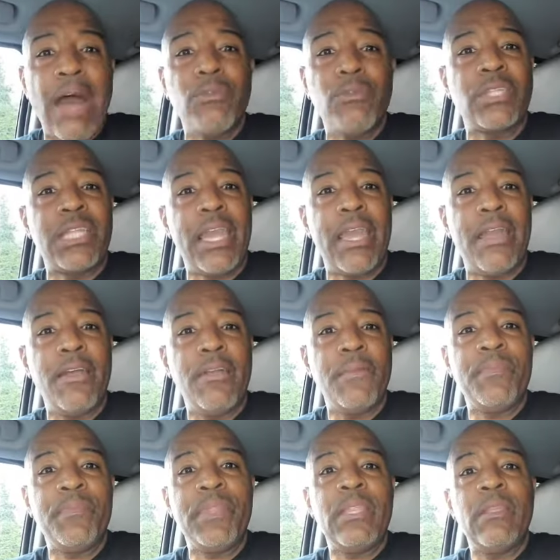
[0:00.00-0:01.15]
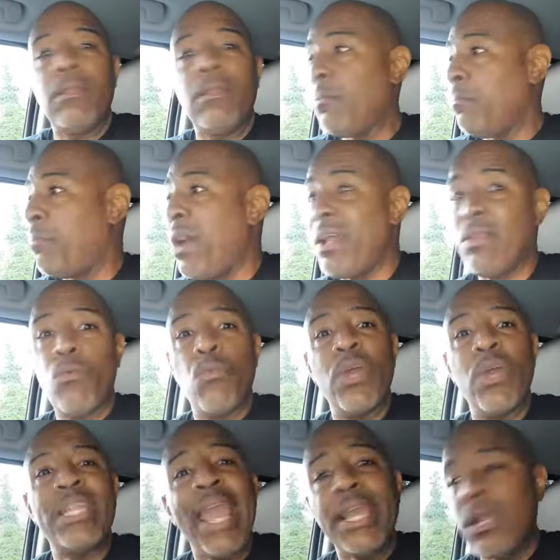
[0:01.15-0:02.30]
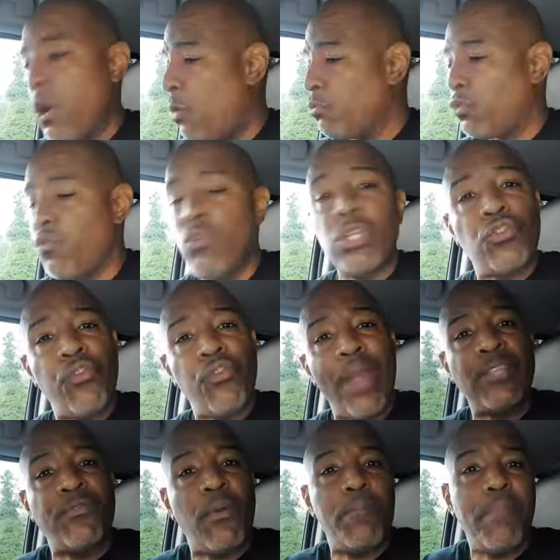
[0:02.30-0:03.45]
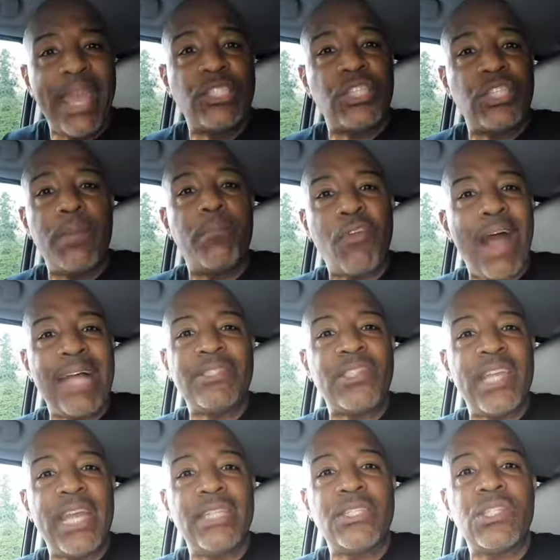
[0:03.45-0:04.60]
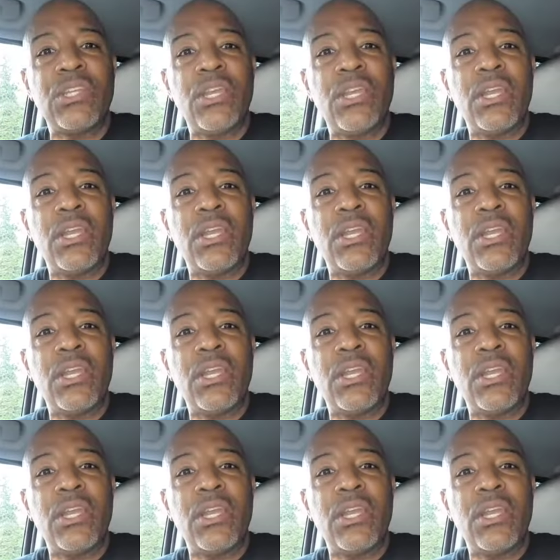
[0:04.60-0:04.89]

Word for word: out there, but when they go through the transformation process,